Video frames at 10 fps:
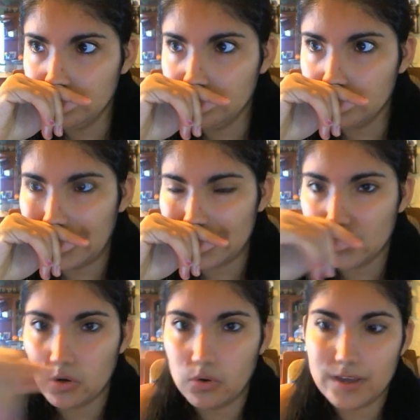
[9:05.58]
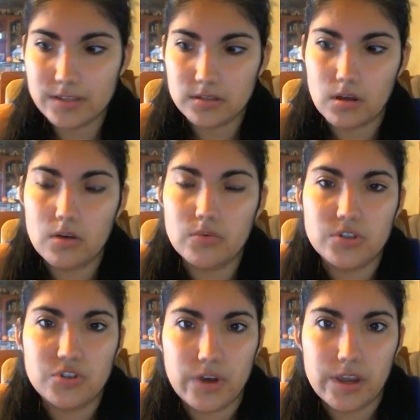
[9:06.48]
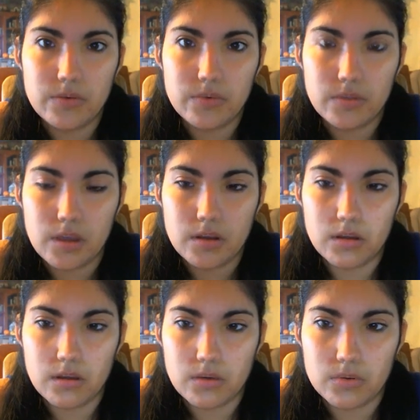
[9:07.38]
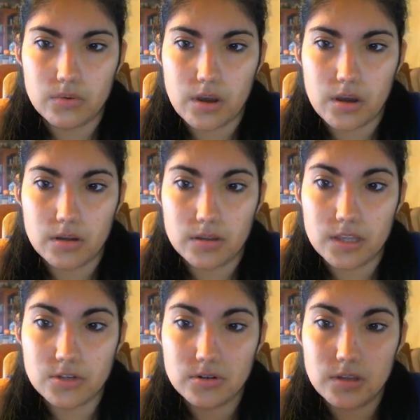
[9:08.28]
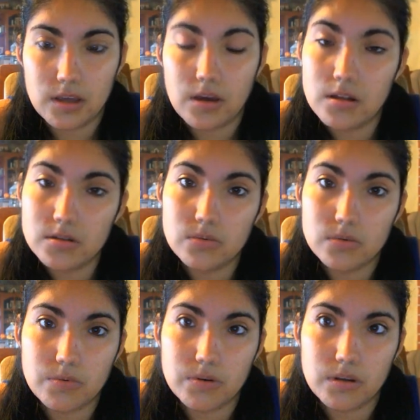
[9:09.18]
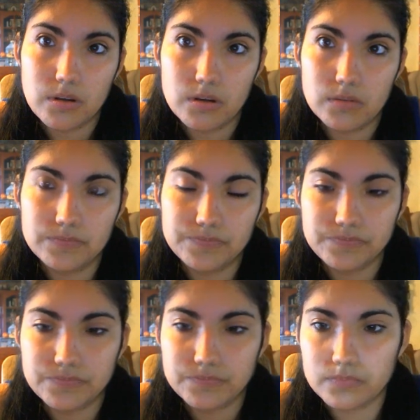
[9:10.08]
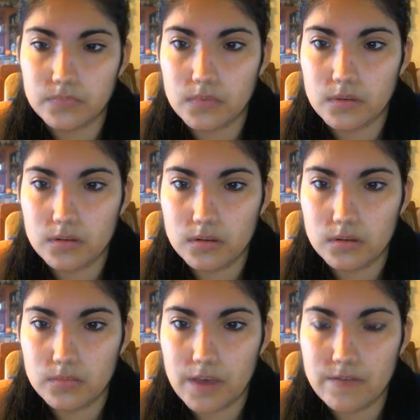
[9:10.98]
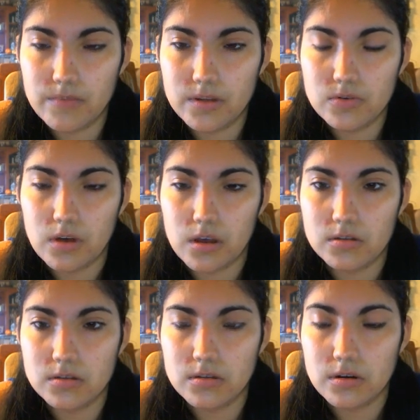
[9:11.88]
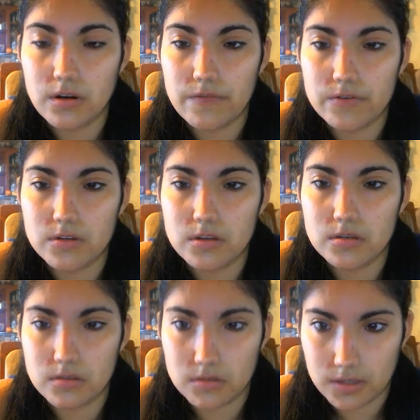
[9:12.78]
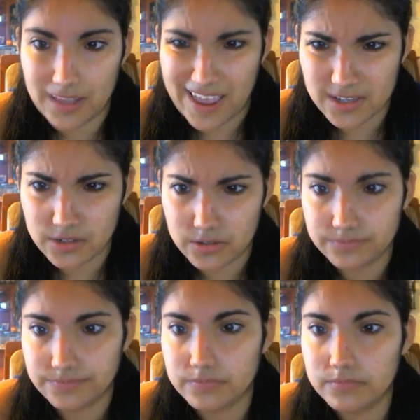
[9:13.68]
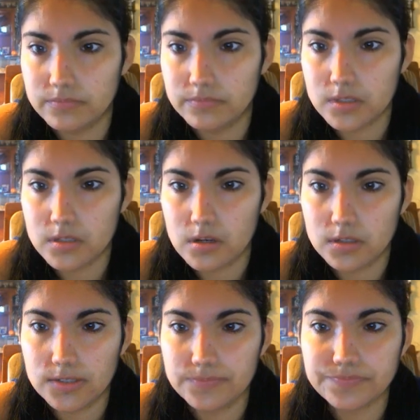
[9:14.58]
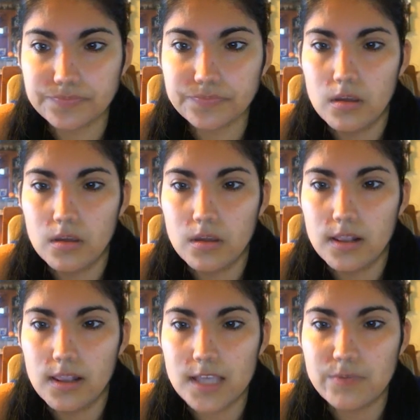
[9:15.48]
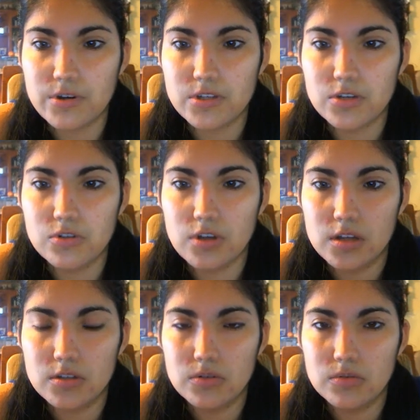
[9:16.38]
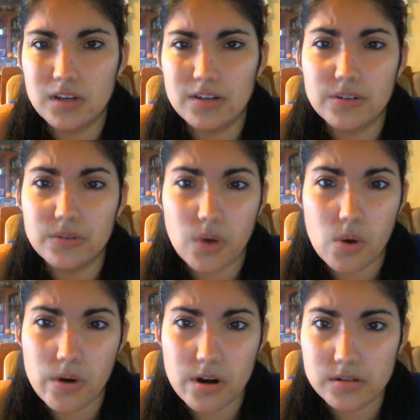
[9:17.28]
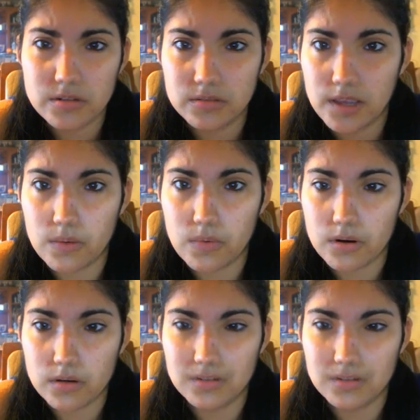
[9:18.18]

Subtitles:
Last show I saw was Drake with Rihanna. That concert was pretty good. I haven't been to a concert ever since last year. It's all good. Last person you talked to? I don't know. Coworkers at work.